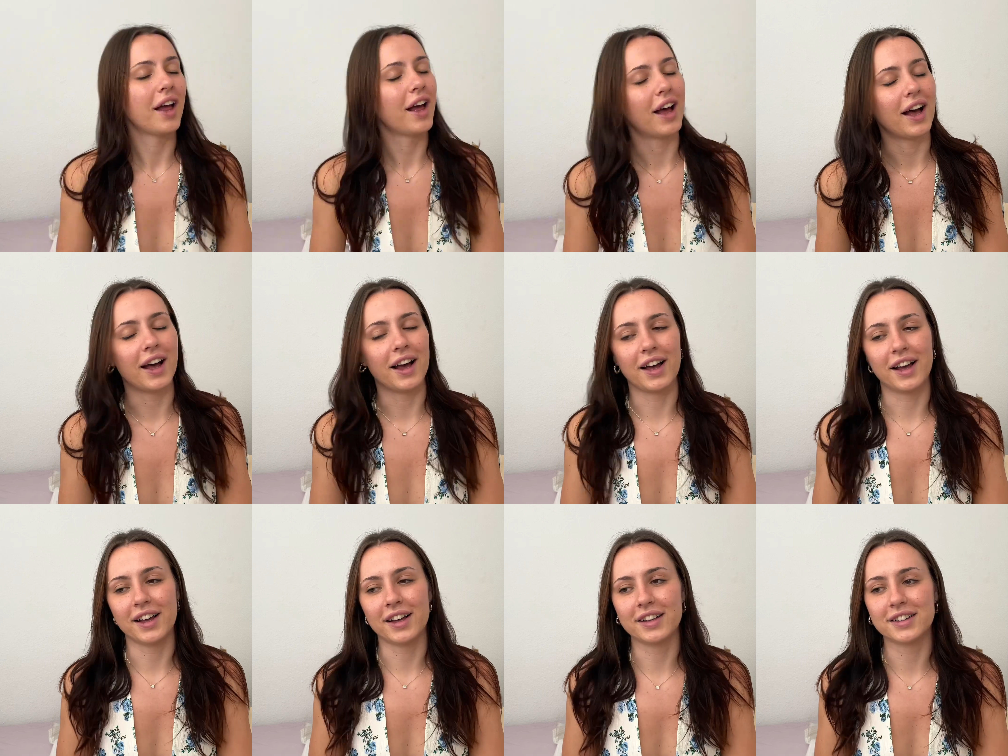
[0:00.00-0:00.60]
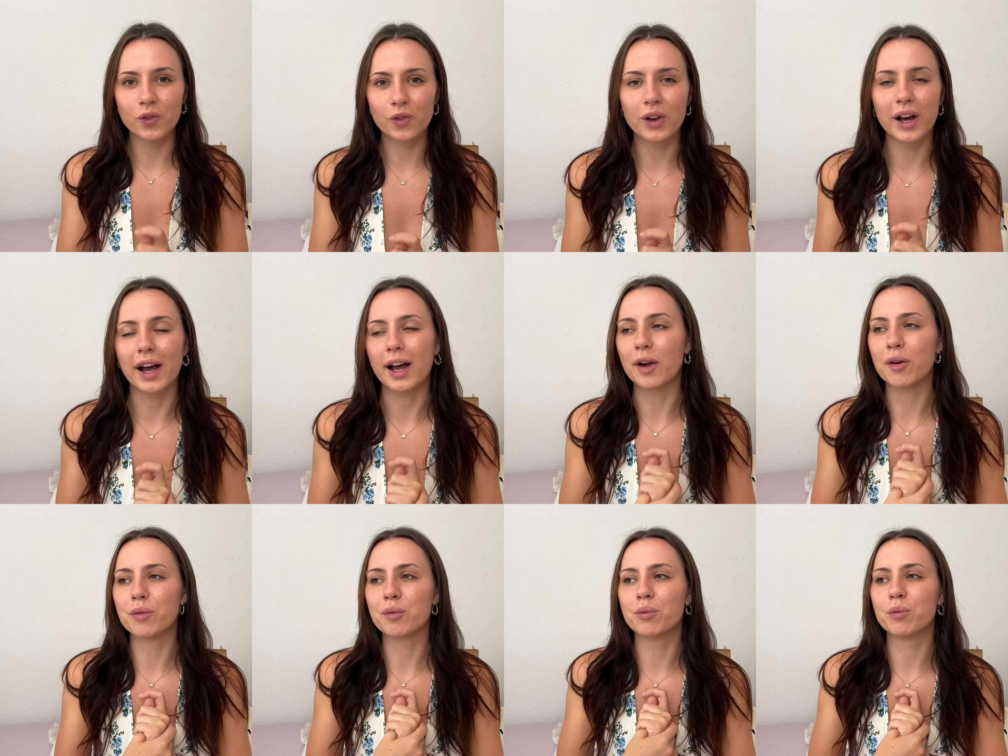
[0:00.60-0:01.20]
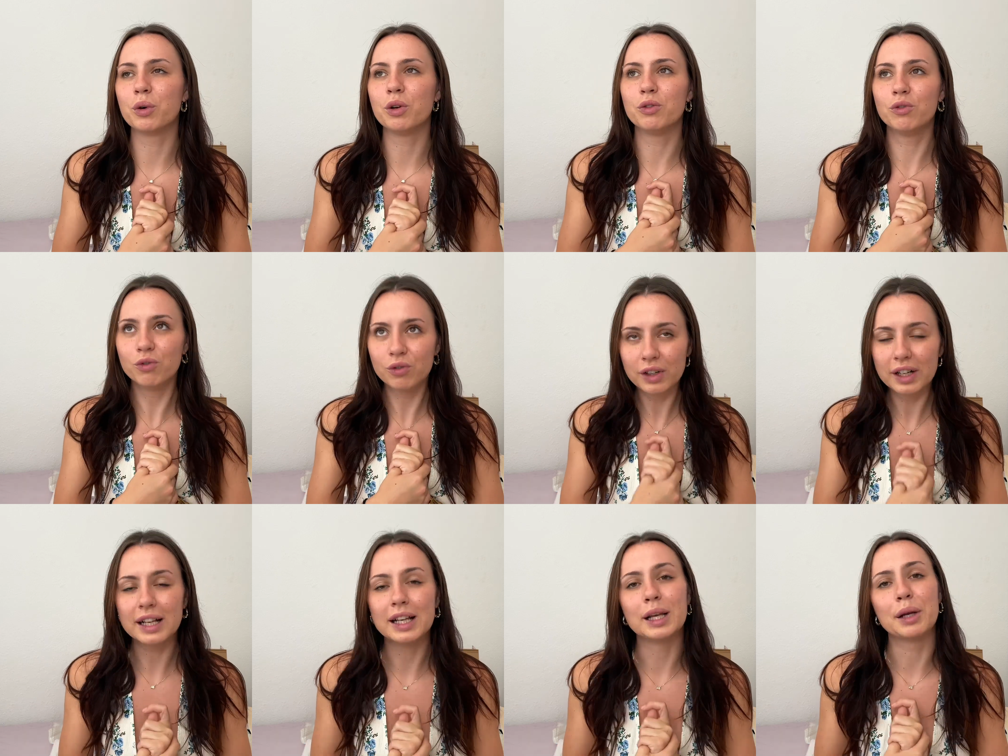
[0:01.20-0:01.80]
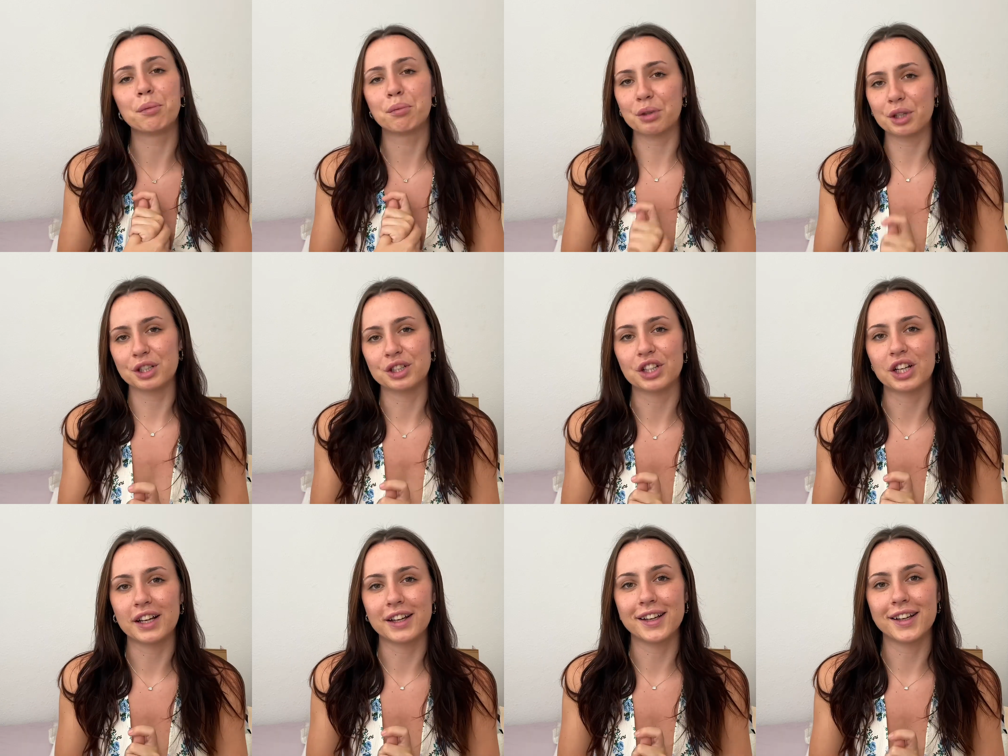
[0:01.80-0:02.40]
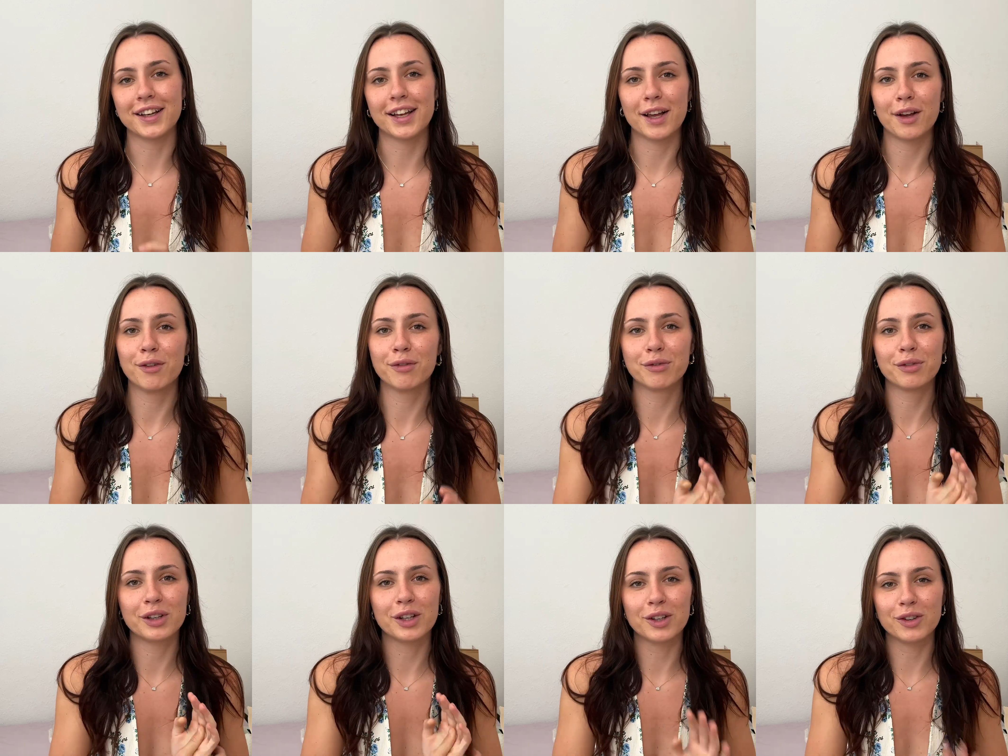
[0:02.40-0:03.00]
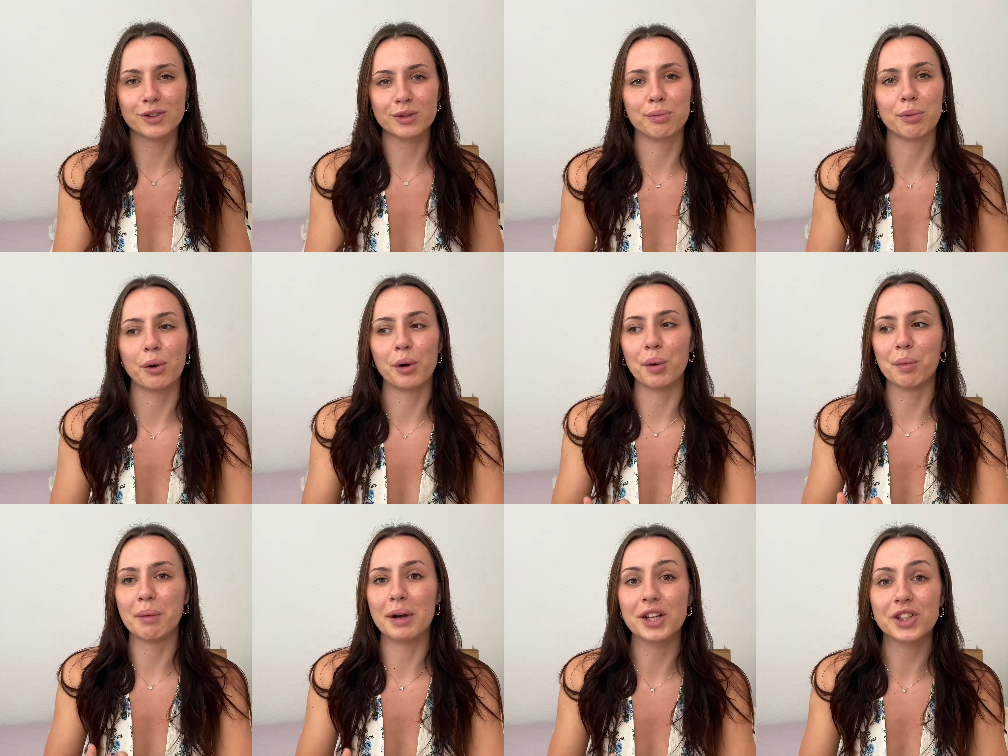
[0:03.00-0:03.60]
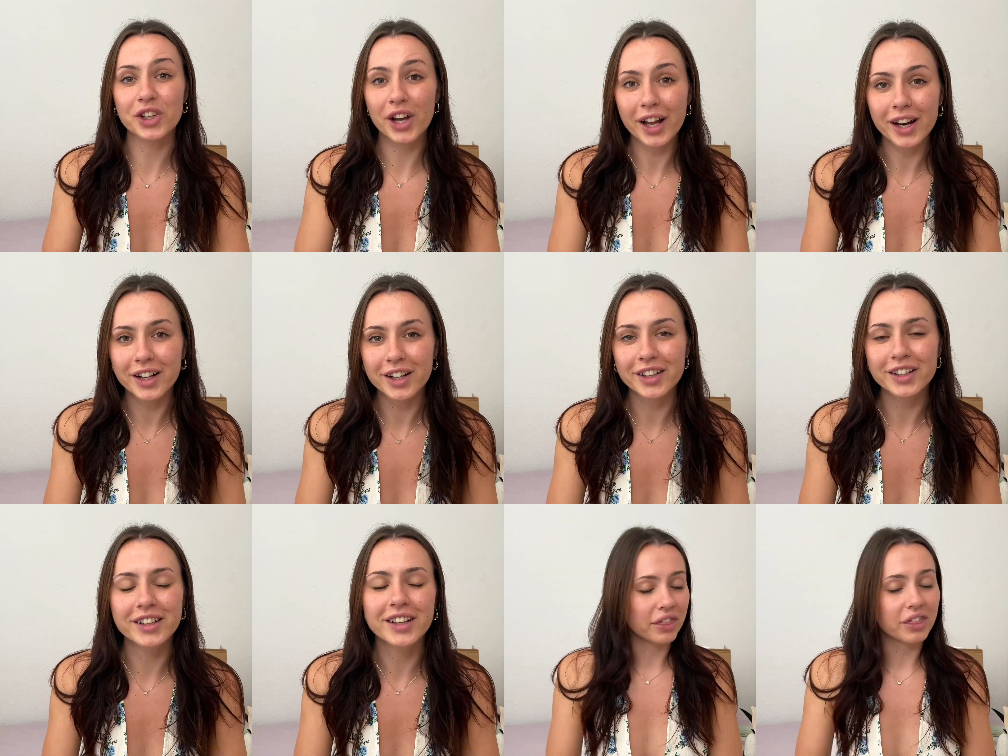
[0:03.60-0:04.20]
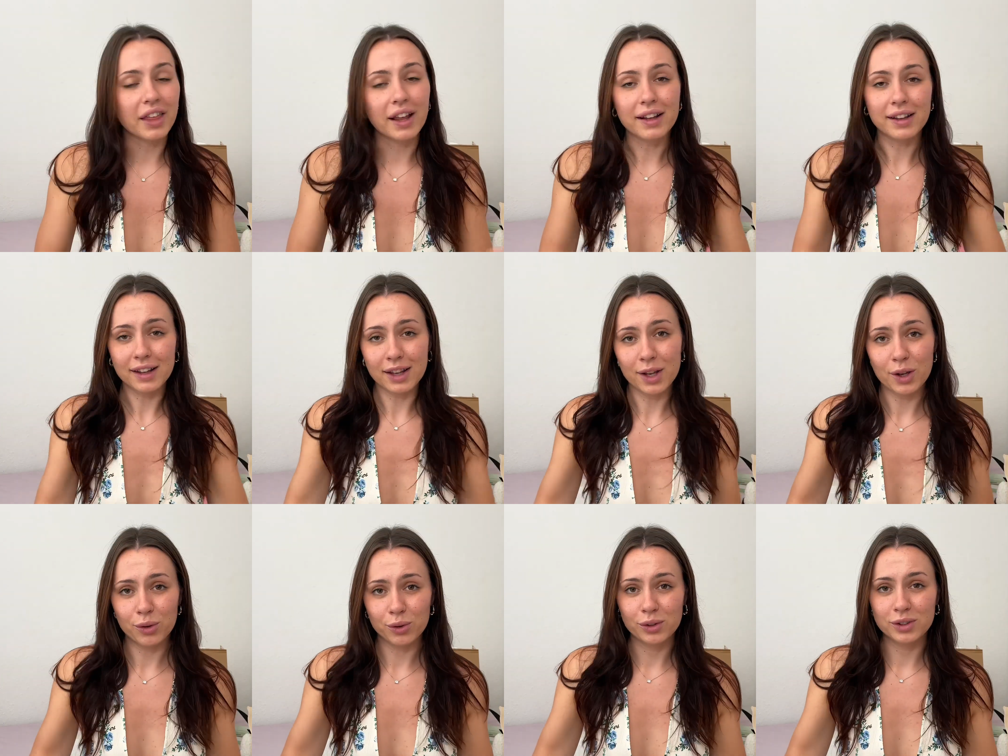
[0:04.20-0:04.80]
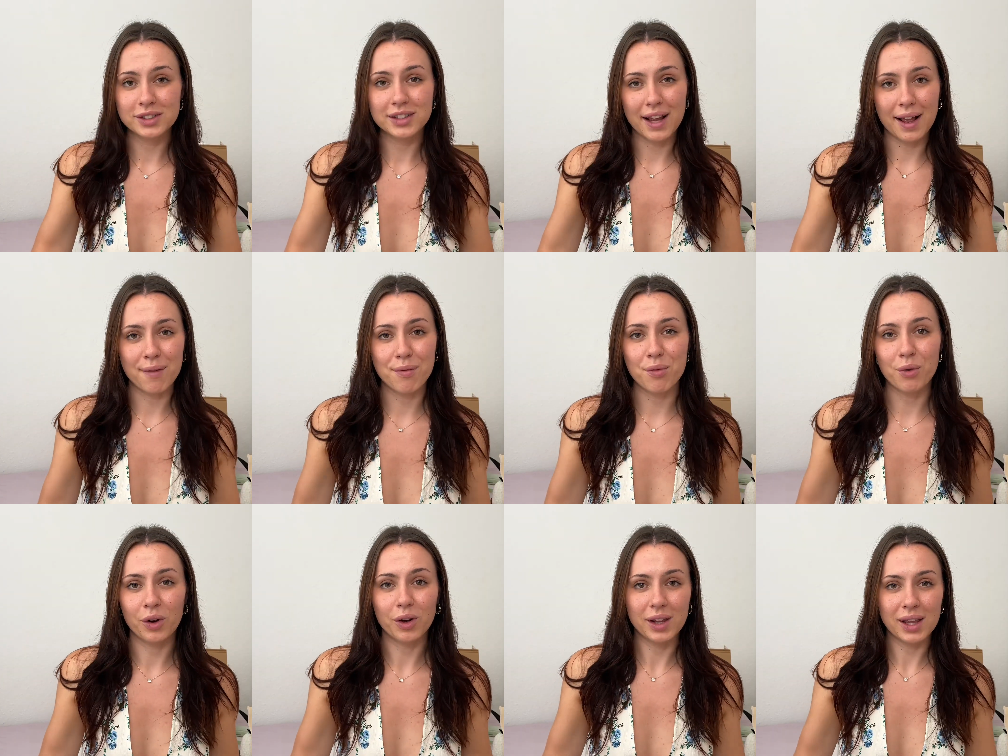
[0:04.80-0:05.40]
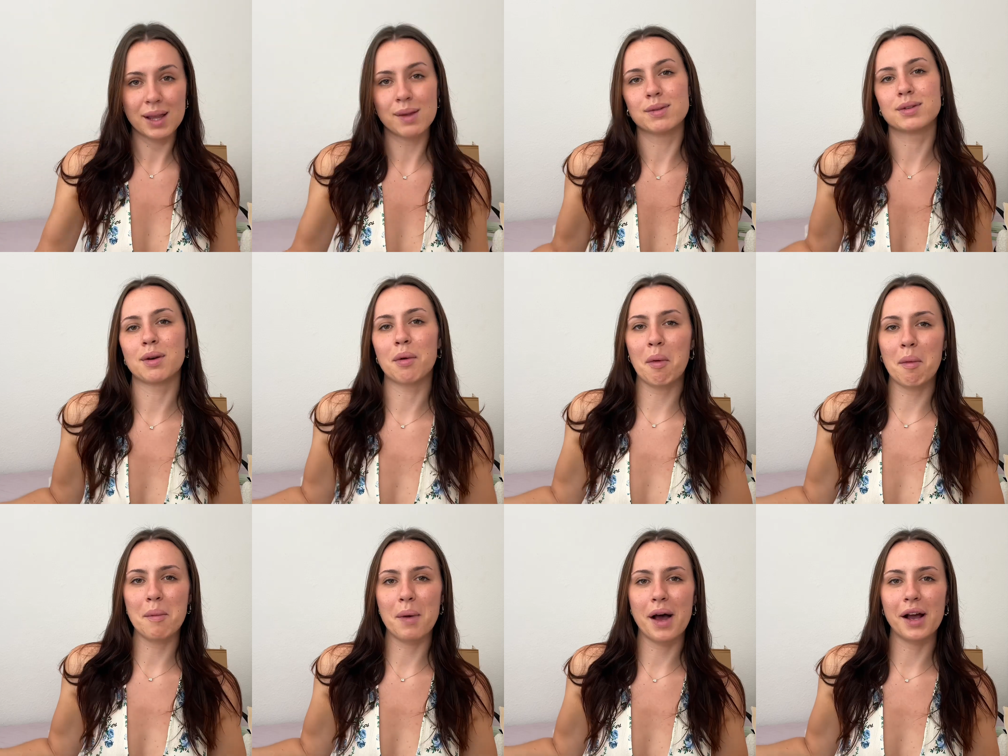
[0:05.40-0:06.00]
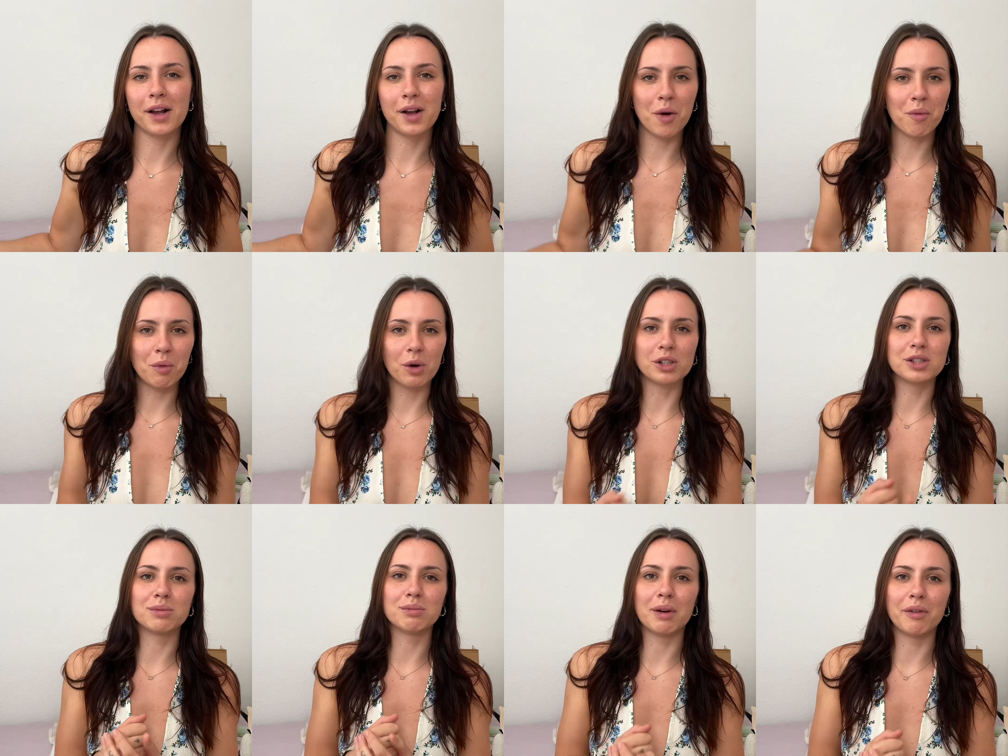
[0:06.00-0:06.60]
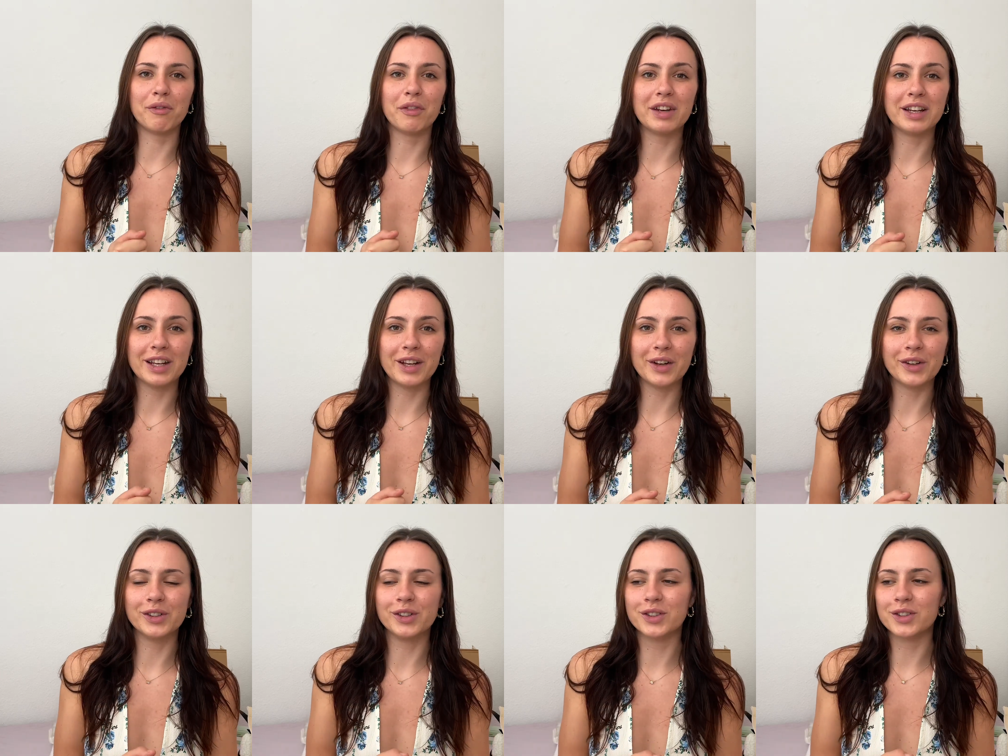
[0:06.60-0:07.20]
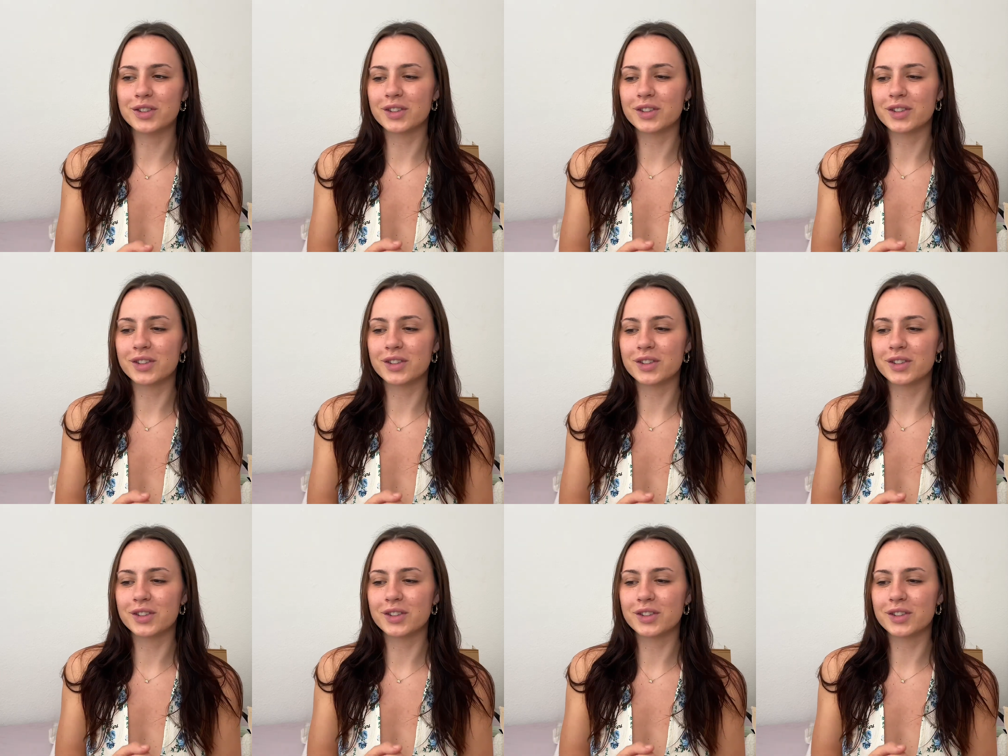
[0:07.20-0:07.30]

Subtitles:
and I would really appreciate it if you supported my channel. Thank you to everyone who keeps coming back and watching my videos.